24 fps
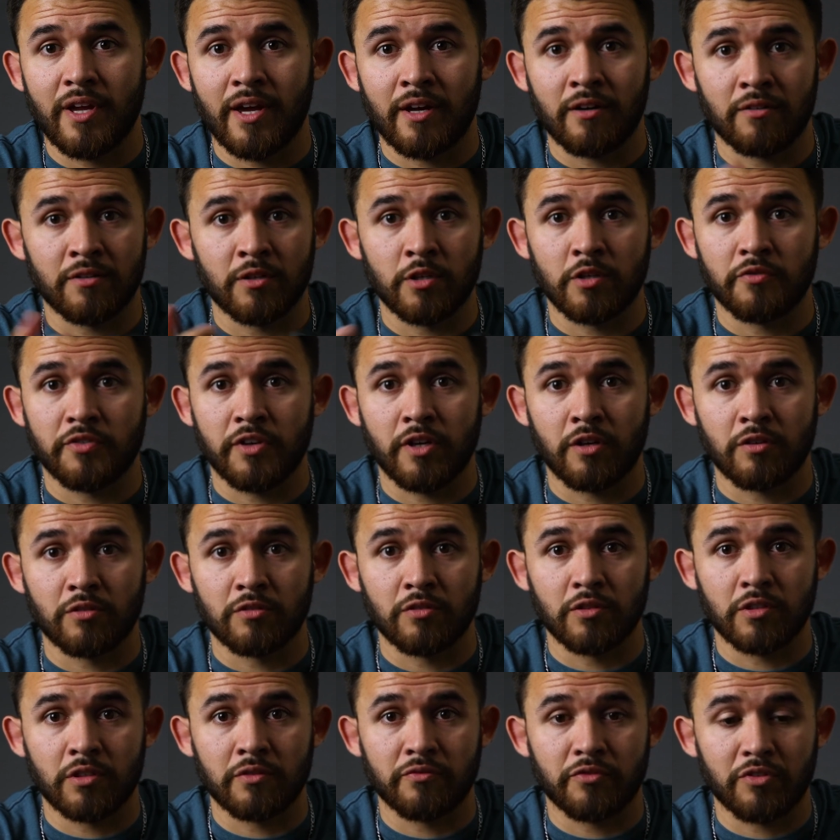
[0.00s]
I don't know if y'all
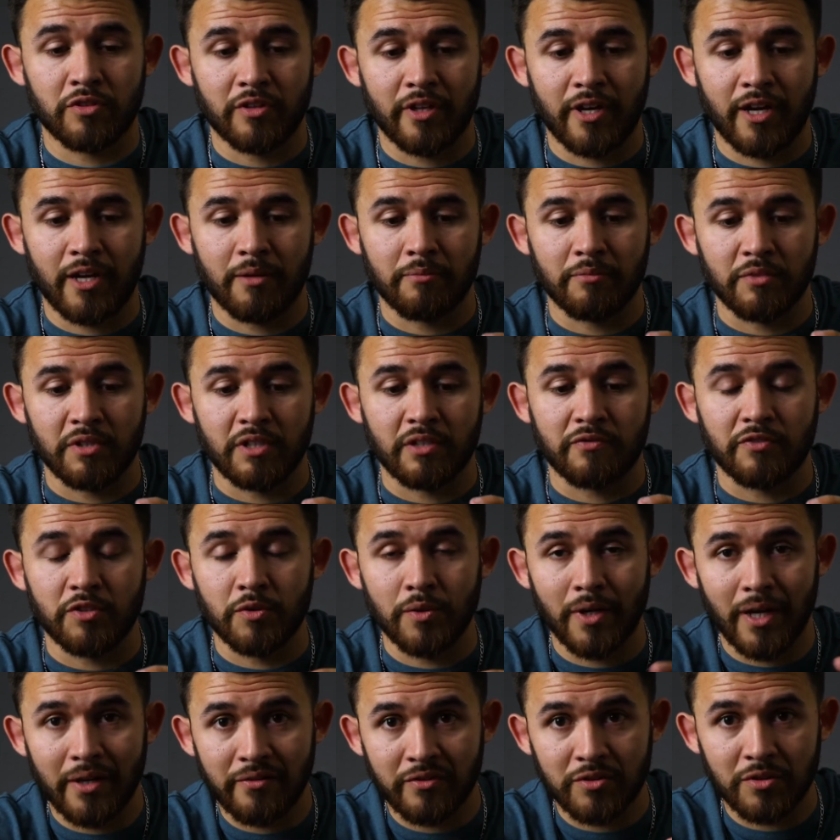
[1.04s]
are looking for that, but if
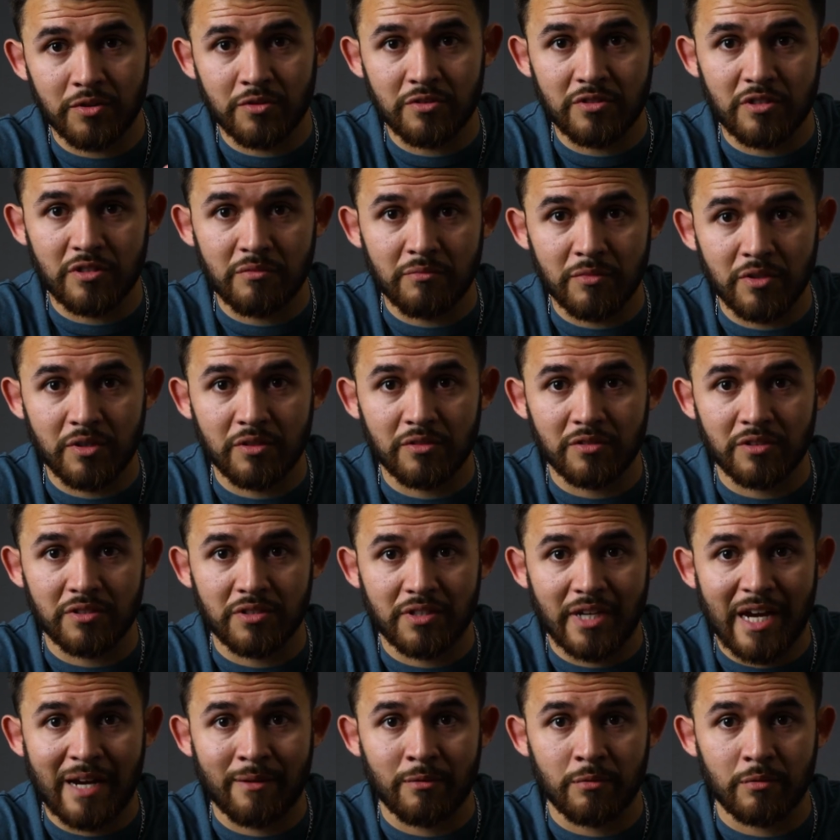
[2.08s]
you haven't used a mirrorless
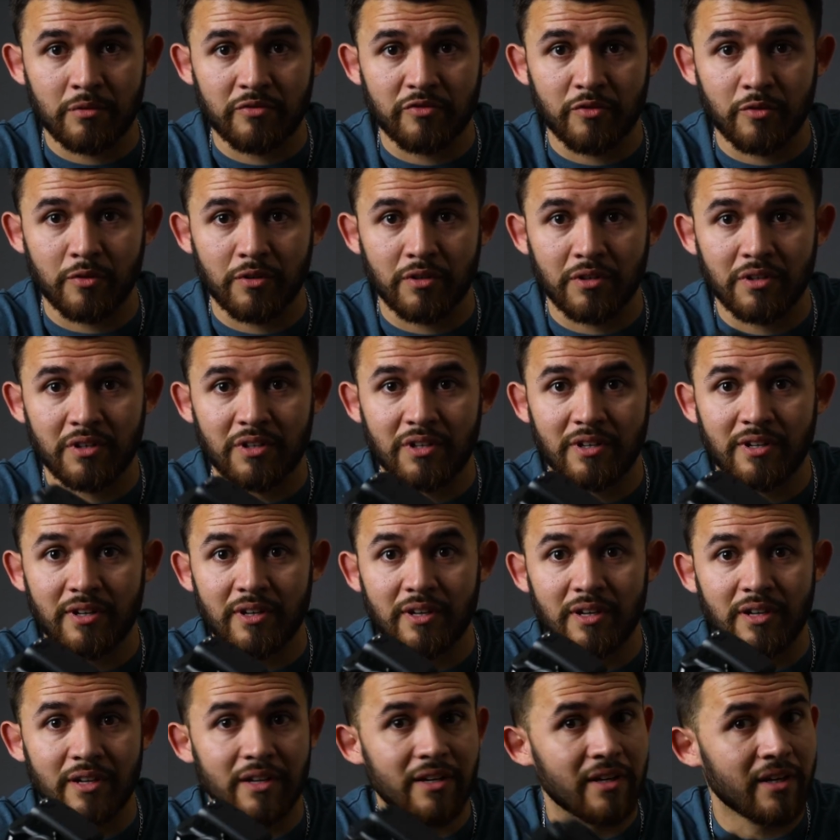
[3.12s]
camera before,
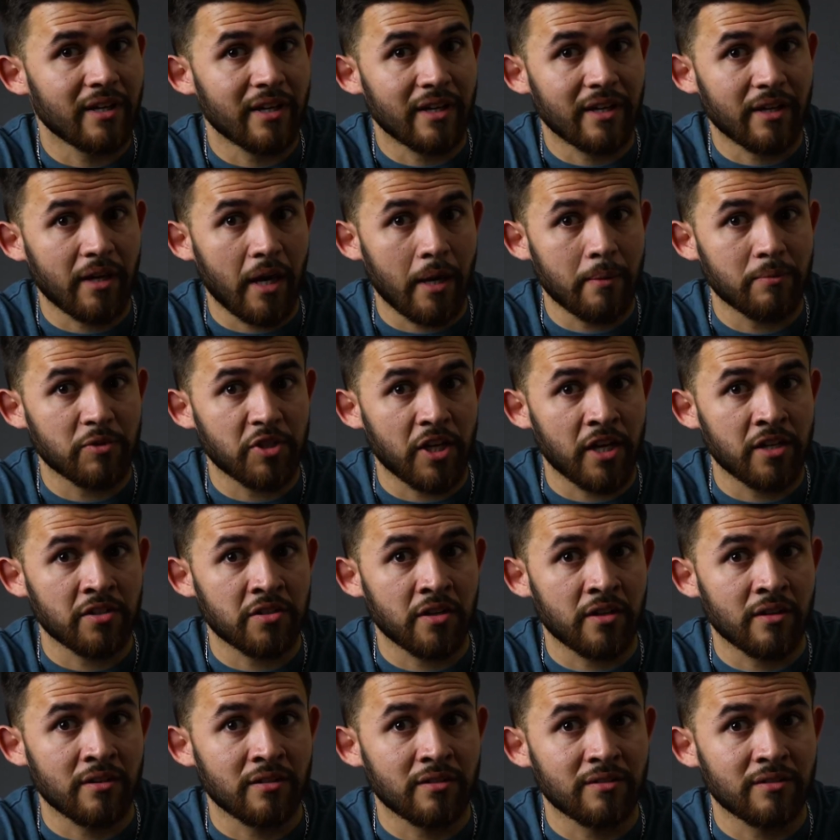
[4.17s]
game changer.